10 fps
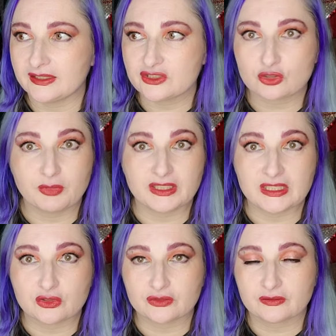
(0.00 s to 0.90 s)
Easter
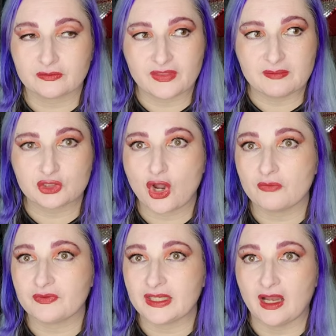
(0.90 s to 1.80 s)
Bunny themed
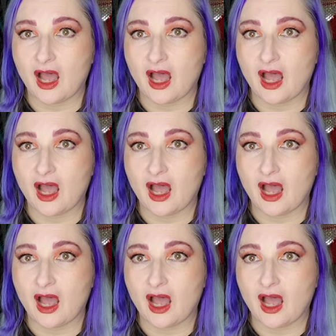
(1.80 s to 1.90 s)
coffee,